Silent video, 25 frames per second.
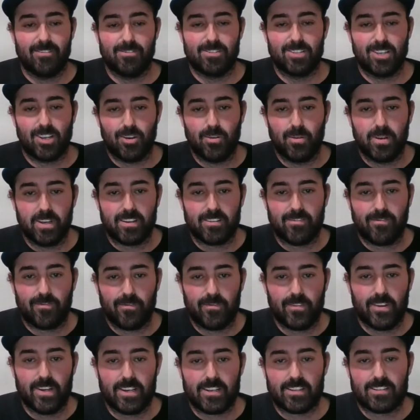It was a quick
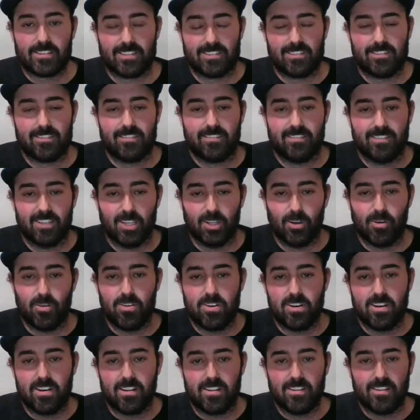fix,
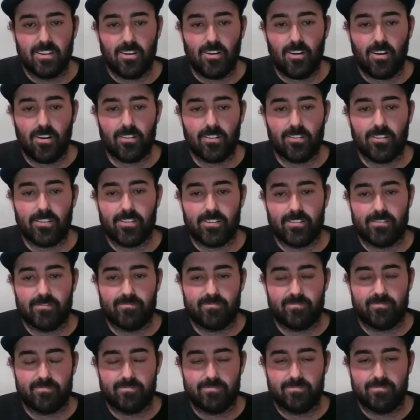loaded it in the hauler,
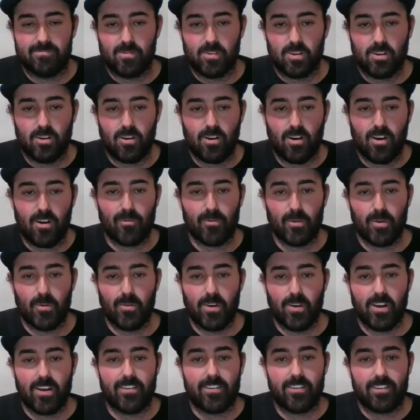and off
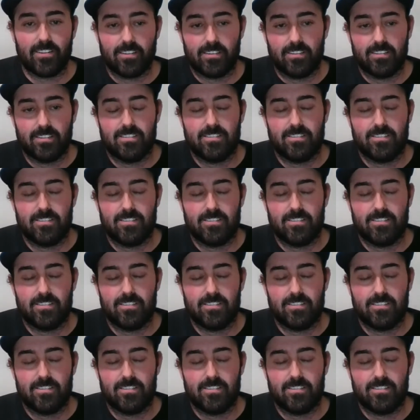we went.